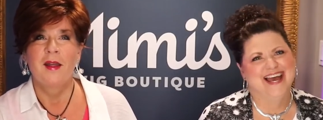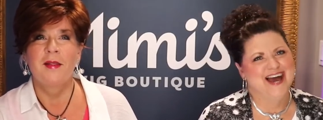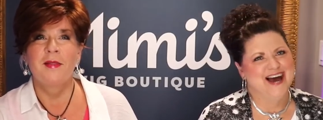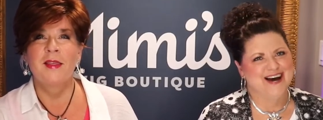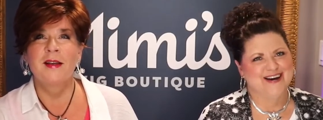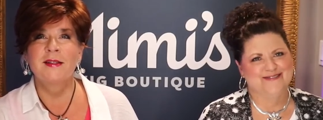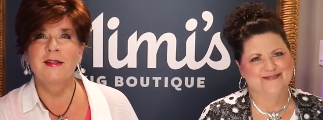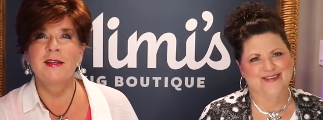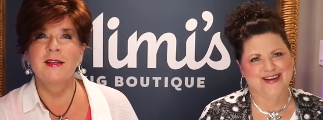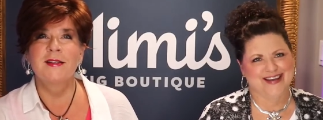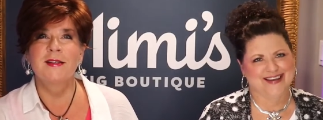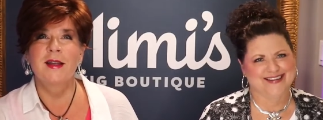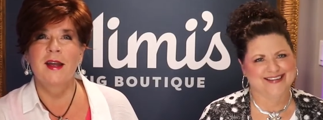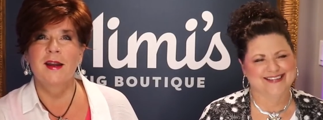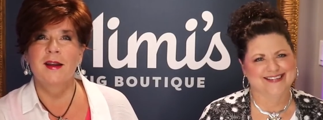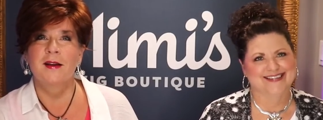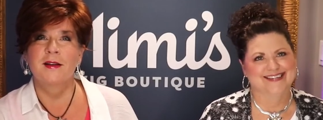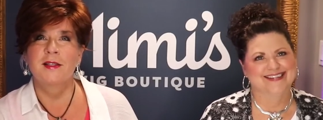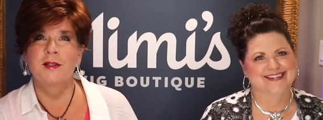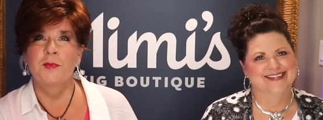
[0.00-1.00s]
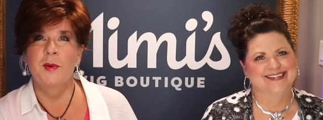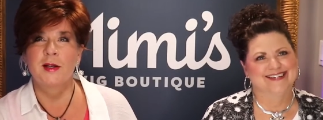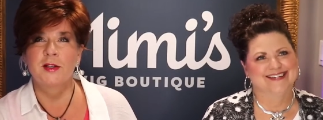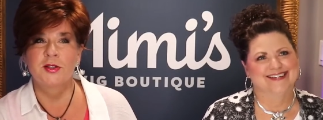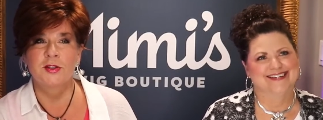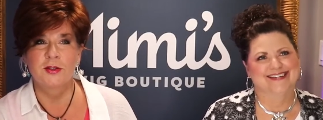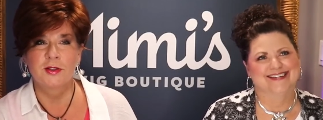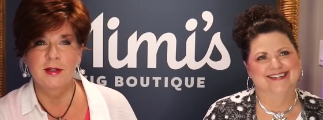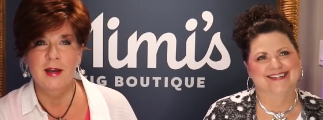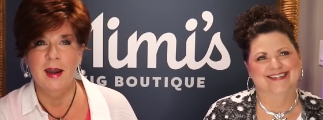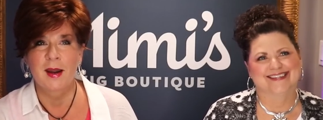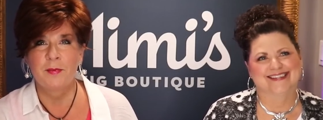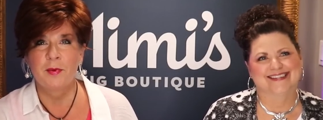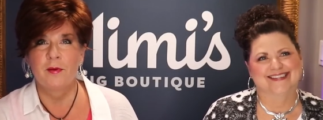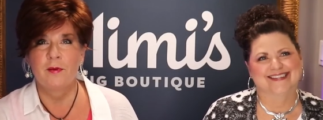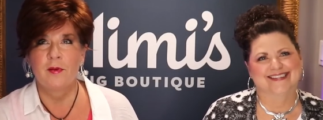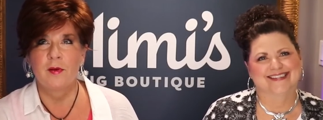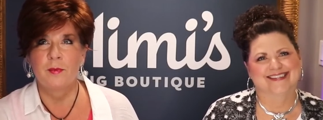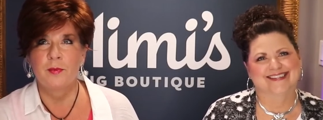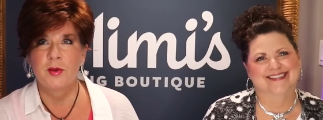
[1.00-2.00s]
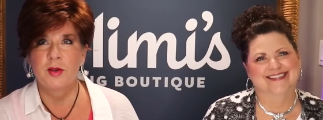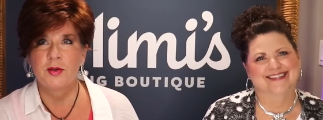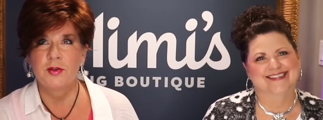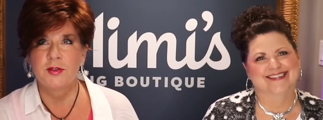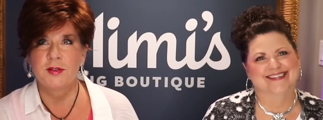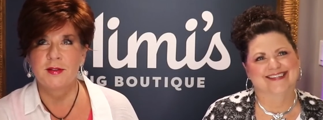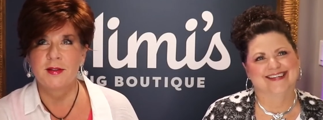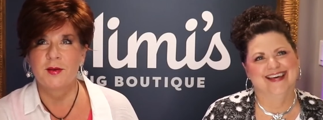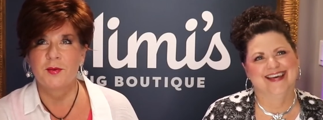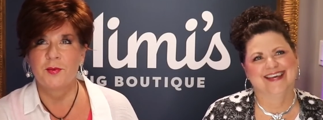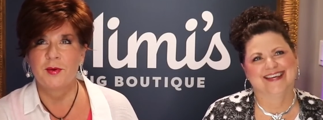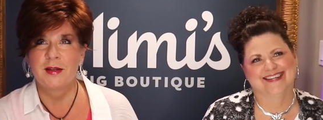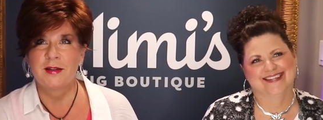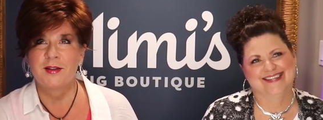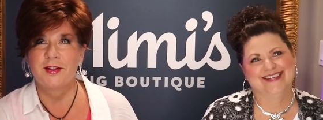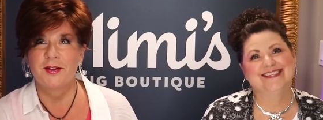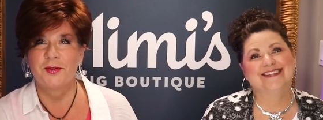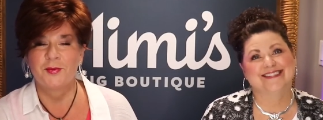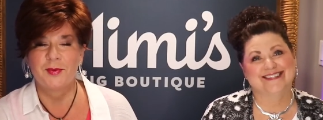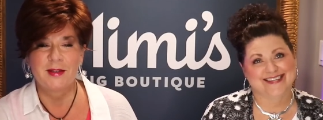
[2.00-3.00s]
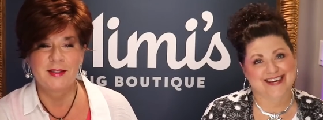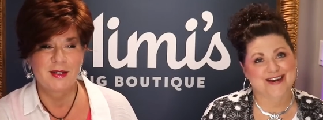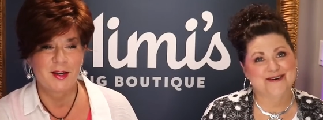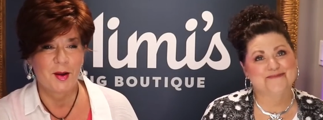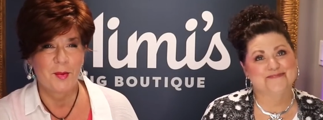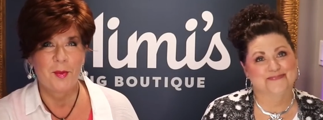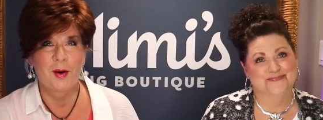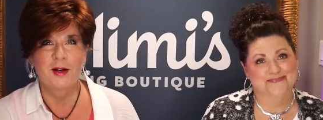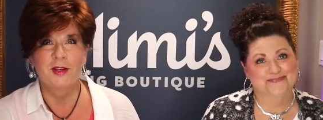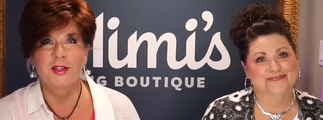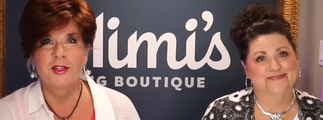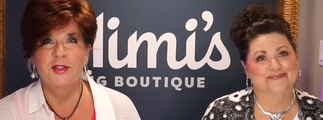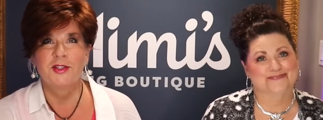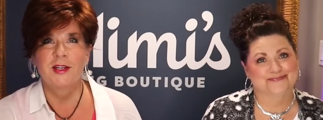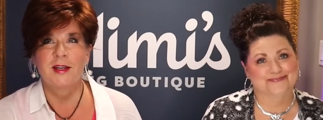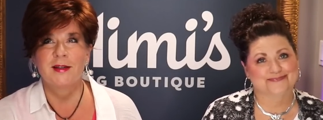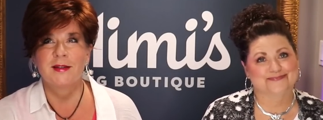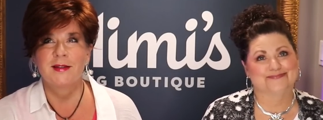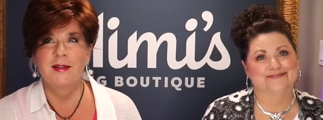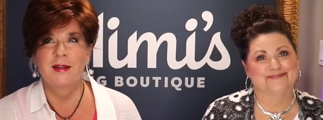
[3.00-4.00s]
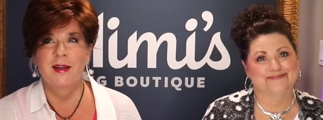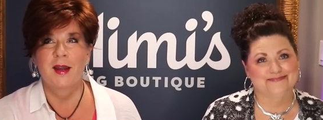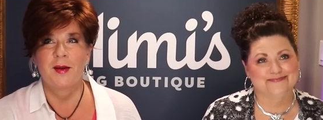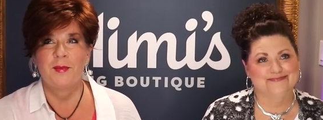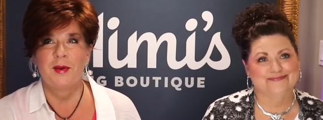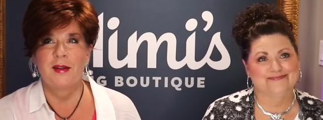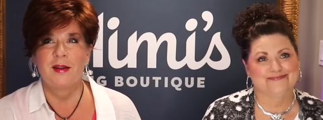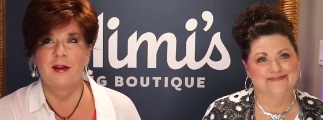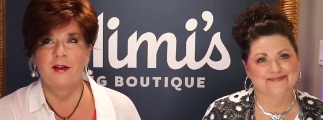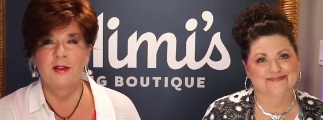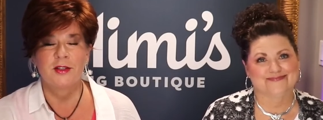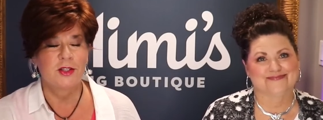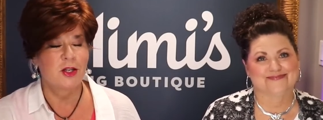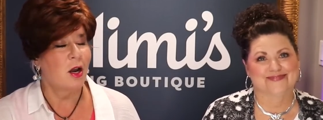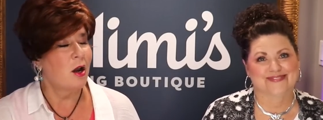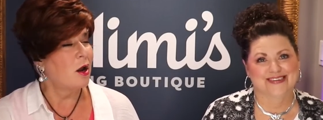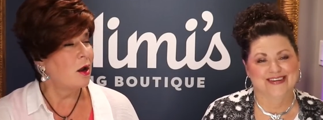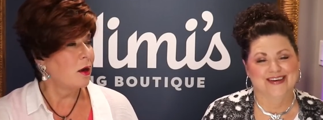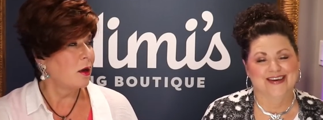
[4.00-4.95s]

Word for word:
Speaker 1: this I'm, is like a special type of abuse that we do. We yep. tell Marsha she has to come in here and talk.